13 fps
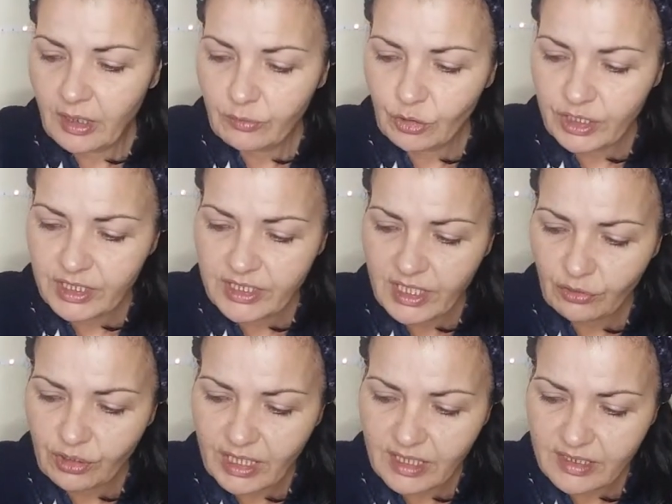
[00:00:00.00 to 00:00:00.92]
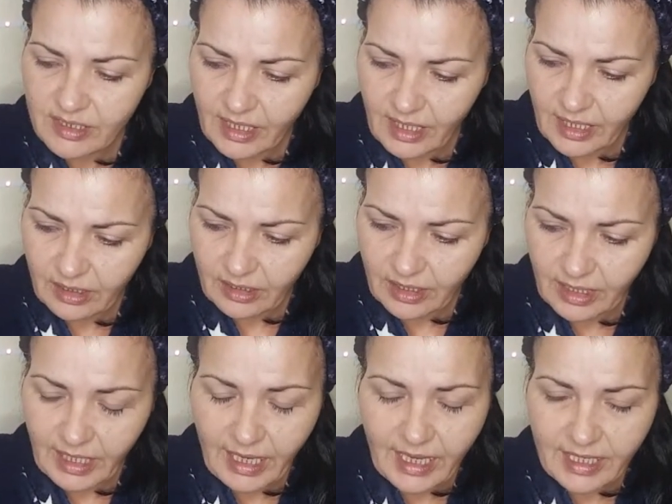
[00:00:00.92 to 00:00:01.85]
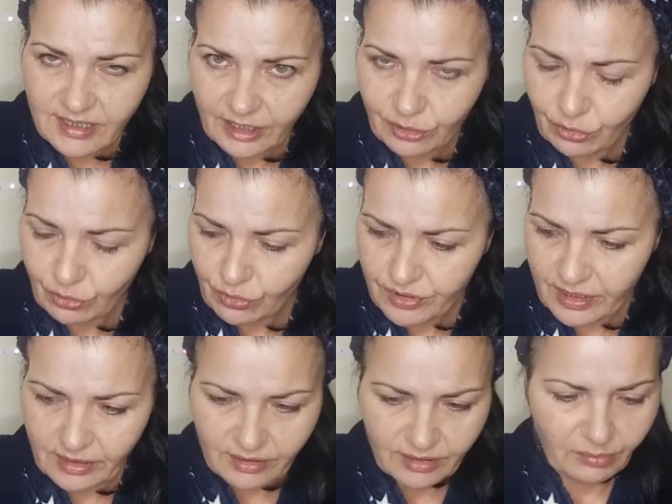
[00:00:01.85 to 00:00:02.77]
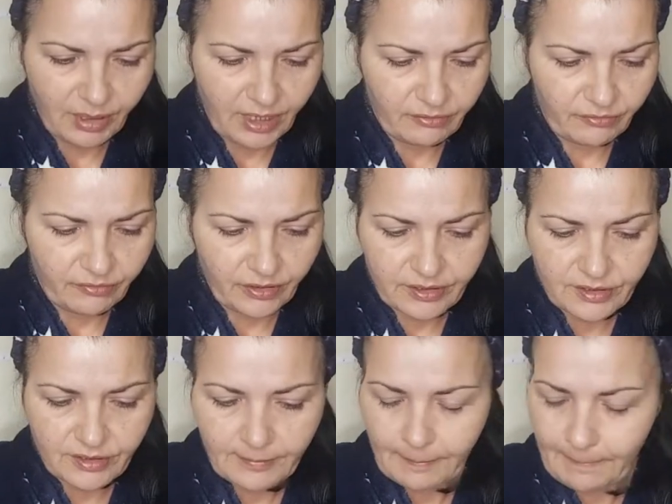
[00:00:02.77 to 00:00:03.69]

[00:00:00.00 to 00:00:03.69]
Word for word: I'm going to tell you exactly, as I use it, the benefits.